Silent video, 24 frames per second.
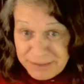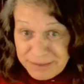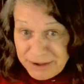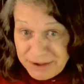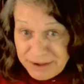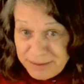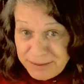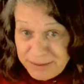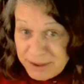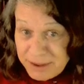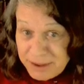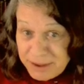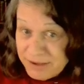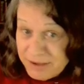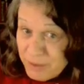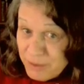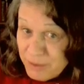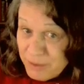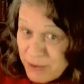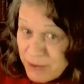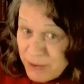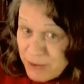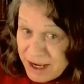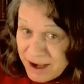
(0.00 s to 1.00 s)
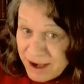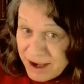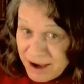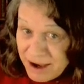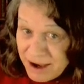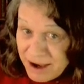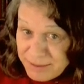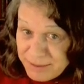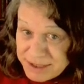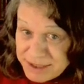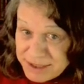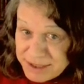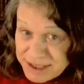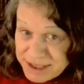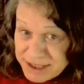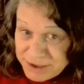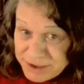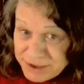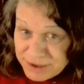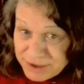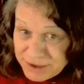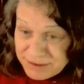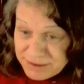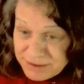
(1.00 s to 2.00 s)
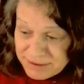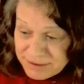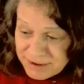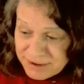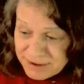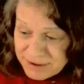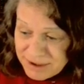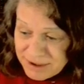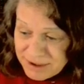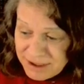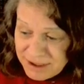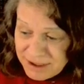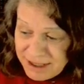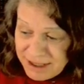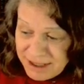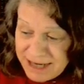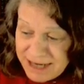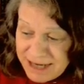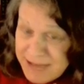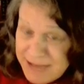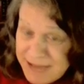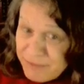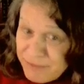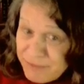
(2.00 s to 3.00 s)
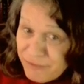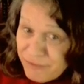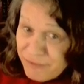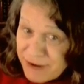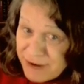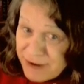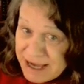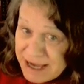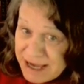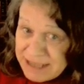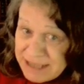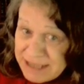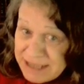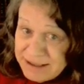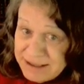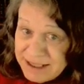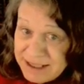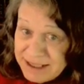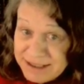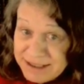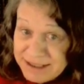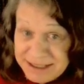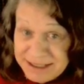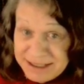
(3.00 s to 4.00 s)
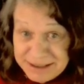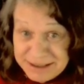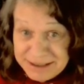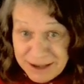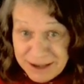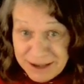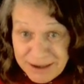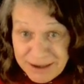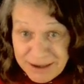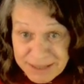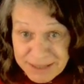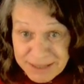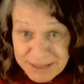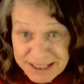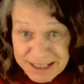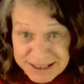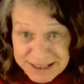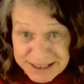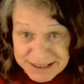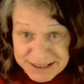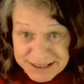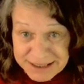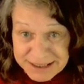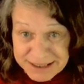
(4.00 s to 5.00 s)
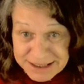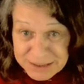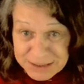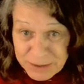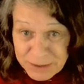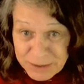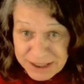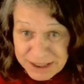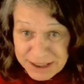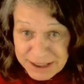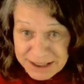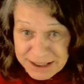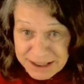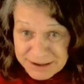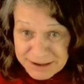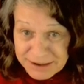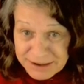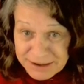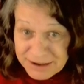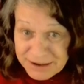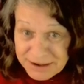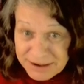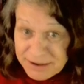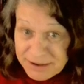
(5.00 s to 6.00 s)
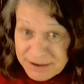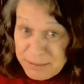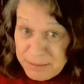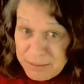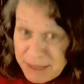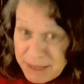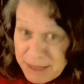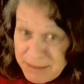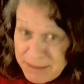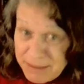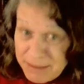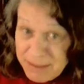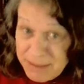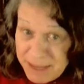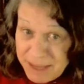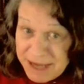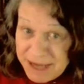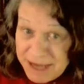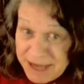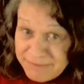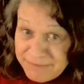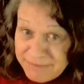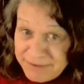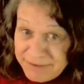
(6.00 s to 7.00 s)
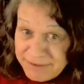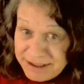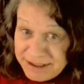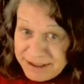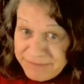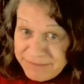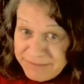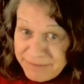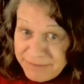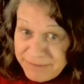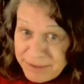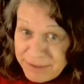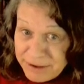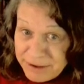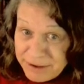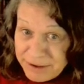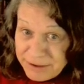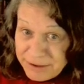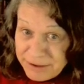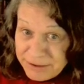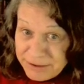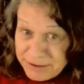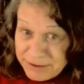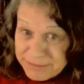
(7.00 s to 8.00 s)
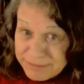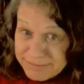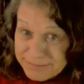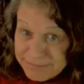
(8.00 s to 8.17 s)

bulb of the week competition. And I'm afraid that the nominees this week may be painfully familiar.